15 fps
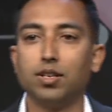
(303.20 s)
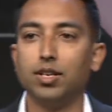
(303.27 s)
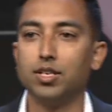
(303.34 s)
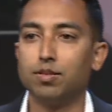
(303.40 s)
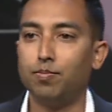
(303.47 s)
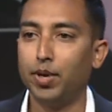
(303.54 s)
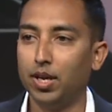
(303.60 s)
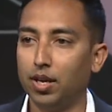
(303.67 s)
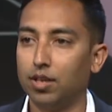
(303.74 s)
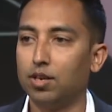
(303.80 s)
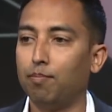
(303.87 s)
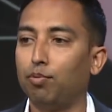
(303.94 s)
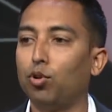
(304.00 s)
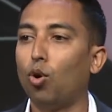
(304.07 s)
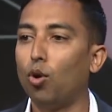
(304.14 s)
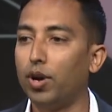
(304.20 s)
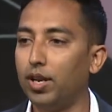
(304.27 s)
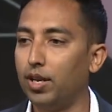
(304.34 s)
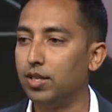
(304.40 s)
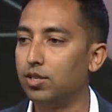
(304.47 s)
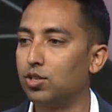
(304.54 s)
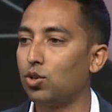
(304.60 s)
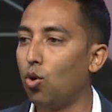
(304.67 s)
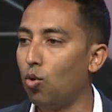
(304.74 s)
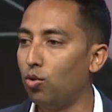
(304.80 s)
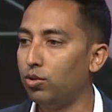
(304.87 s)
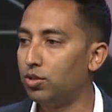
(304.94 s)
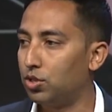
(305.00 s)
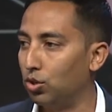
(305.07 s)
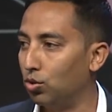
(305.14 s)
is being deployed and
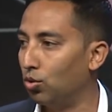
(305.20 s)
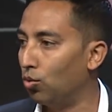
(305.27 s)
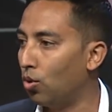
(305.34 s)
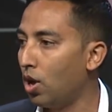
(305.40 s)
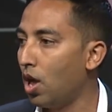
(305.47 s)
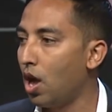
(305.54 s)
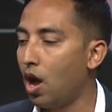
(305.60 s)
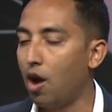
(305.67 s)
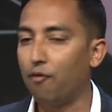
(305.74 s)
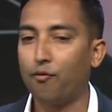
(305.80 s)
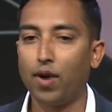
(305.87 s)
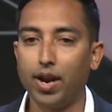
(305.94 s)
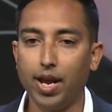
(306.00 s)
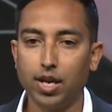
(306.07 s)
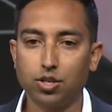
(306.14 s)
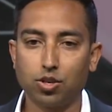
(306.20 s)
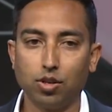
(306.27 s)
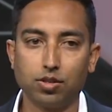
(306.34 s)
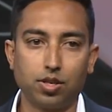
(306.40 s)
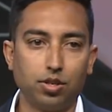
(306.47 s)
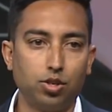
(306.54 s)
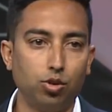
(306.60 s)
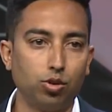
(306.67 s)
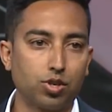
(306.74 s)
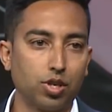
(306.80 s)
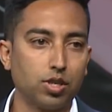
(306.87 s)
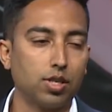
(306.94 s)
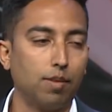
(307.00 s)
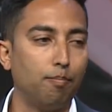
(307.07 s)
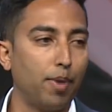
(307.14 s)
sold to financial
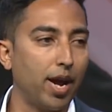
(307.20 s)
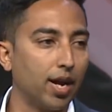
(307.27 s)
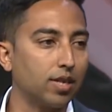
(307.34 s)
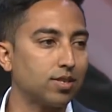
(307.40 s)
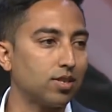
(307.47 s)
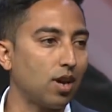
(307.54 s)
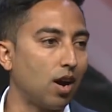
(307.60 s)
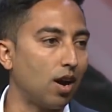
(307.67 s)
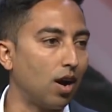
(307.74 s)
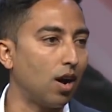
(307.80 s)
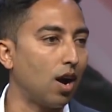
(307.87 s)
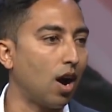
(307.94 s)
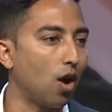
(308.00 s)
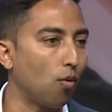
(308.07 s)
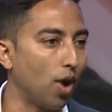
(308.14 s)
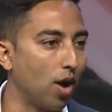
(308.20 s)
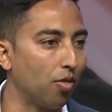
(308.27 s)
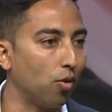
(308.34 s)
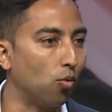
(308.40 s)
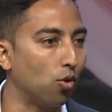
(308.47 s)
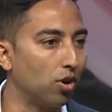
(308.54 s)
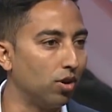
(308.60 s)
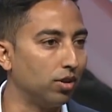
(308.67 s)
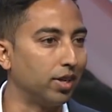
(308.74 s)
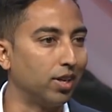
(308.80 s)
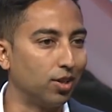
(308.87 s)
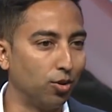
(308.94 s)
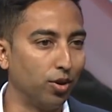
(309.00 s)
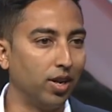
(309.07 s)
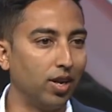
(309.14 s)
institutions and banks around the world,
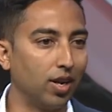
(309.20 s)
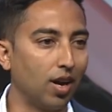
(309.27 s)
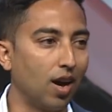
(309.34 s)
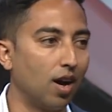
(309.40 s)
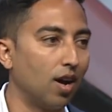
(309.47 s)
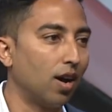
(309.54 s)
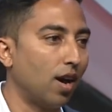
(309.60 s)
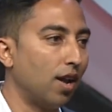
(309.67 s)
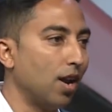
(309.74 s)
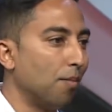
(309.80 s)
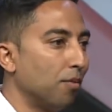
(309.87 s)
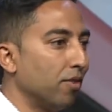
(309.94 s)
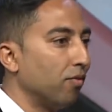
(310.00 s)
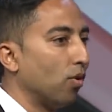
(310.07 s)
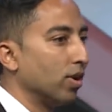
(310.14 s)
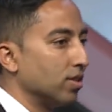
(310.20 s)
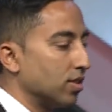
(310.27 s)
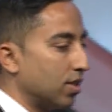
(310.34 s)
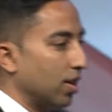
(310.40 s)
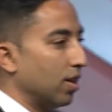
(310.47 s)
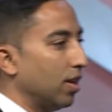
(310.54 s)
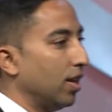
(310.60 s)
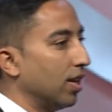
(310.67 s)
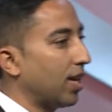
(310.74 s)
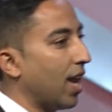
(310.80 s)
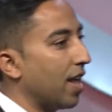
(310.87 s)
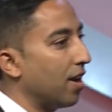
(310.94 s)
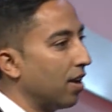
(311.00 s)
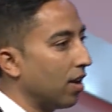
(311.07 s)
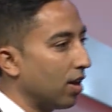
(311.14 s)
including a number of ones in
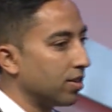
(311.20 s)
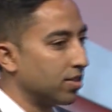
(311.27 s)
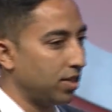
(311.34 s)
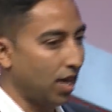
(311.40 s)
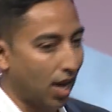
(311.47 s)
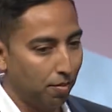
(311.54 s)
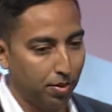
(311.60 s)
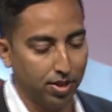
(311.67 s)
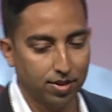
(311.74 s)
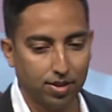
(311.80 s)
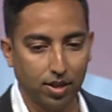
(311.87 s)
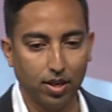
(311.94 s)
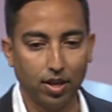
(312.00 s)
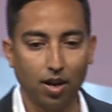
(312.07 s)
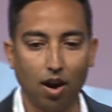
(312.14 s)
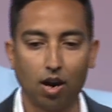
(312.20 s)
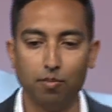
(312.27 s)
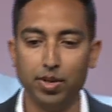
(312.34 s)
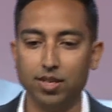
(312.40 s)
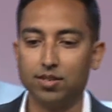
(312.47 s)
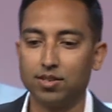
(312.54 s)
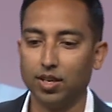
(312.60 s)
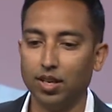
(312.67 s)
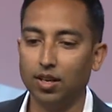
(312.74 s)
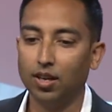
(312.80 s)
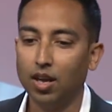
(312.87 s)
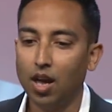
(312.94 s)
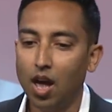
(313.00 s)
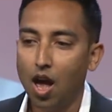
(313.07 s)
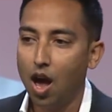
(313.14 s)
Canada, CIBC and RBC.
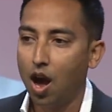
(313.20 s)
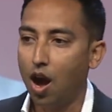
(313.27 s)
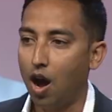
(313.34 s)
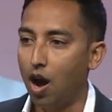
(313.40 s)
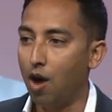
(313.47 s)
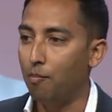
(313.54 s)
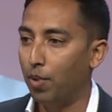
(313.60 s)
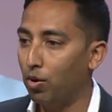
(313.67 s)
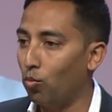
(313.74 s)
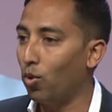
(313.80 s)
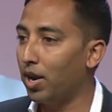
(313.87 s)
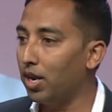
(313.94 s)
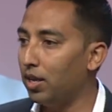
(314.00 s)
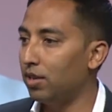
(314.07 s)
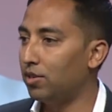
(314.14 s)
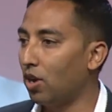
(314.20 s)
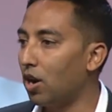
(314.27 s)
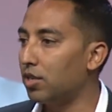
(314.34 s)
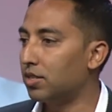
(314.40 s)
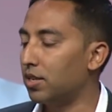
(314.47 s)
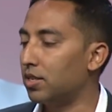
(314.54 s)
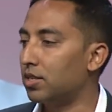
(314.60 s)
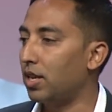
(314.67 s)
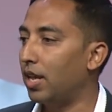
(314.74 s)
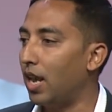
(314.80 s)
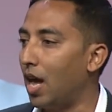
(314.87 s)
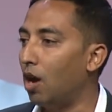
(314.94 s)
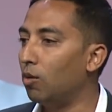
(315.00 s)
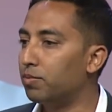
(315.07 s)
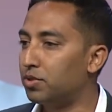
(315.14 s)
But what it does is it
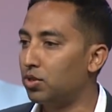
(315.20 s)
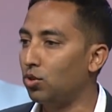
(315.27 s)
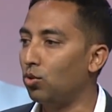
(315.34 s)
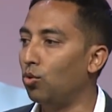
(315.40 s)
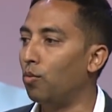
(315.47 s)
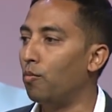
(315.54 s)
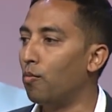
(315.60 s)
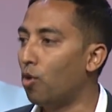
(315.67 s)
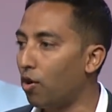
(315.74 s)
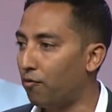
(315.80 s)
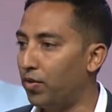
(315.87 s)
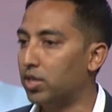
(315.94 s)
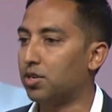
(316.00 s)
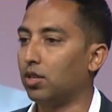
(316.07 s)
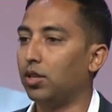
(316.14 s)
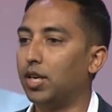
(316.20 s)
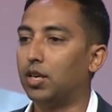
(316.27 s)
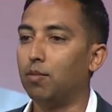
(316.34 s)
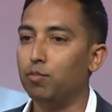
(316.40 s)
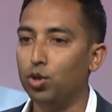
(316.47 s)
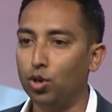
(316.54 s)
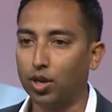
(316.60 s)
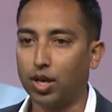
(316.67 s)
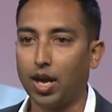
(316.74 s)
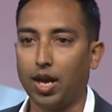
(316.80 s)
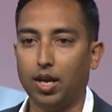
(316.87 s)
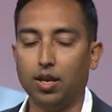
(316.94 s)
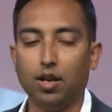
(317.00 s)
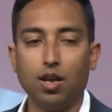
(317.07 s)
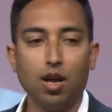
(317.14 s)
helps you more efficiently
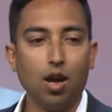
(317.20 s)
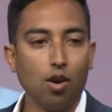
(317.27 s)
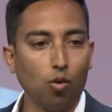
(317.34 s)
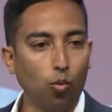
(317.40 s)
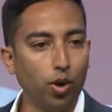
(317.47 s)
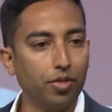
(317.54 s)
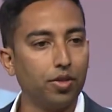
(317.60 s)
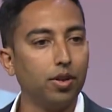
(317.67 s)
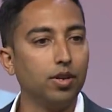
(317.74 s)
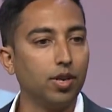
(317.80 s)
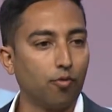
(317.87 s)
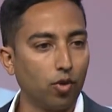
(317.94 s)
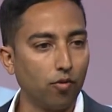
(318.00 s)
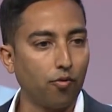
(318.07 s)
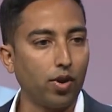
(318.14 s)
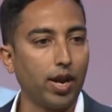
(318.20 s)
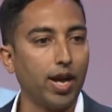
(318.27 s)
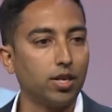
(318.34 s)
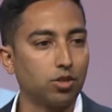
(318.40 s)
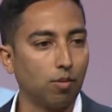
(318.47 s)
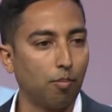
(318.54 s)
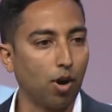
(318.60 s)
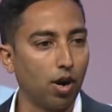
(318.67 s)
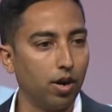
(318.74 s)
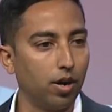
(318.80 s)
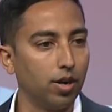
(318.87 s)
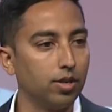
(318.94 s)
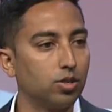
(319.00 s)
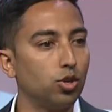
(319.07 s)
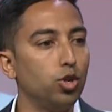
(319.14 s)
communicate with different financial
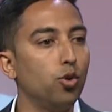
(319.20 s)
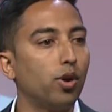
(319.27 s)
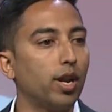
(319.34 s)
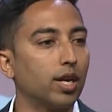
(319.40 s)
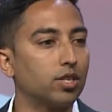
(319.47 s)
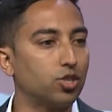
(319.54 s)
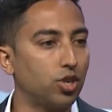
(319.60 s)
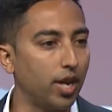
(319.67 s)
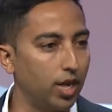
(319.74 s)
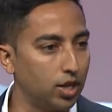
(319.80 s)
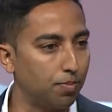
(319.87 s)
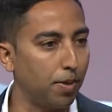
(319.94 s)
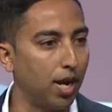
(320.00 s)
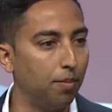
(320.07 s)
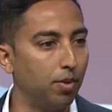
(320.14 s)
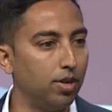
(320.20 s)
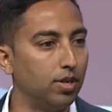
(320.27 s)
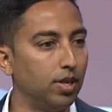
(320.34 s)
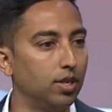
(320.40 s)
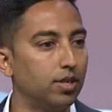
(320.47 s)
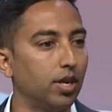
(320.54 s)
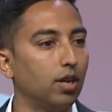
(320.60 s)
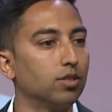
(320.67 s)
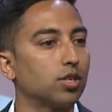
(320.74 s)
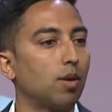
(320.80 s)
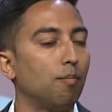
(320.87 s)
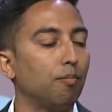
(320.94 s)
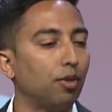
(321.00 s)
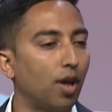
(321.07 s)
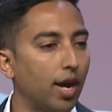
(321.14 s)
partners, so you can exchange payment details,
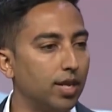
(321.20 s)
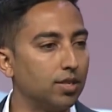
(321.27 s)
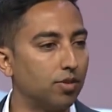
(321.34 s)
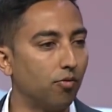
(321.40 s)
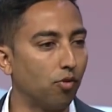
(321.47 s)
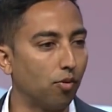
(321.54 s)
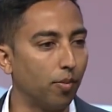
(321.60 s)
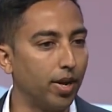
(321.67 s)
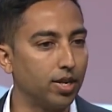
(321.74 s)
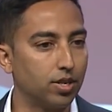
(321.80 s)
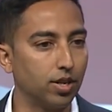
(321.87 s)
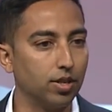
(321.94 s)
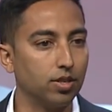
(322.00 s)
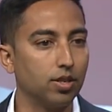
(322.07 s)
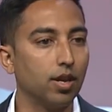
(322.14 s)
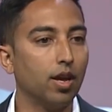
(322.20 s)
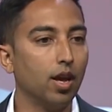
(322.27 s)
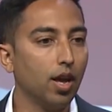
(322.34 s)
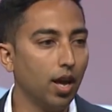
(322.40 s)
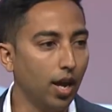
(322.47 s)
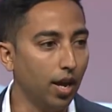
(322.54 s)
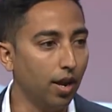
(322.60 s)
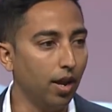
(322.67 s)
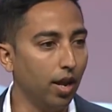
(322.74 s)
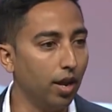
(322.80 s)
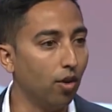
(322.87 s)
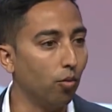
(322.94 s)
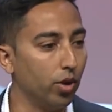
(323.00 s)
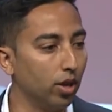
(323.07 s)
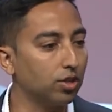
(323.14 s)
compliance information in a
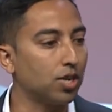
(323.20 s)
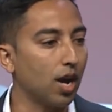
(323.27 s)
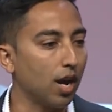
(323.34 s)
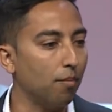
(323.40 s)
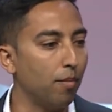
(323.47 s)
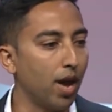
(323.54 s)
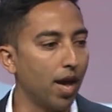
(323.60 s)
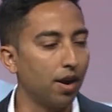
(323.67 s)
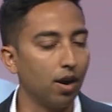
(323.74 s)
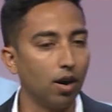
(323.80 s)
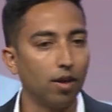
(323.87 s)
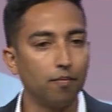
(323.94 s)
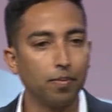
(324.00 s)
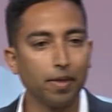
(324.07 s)
real-time manner.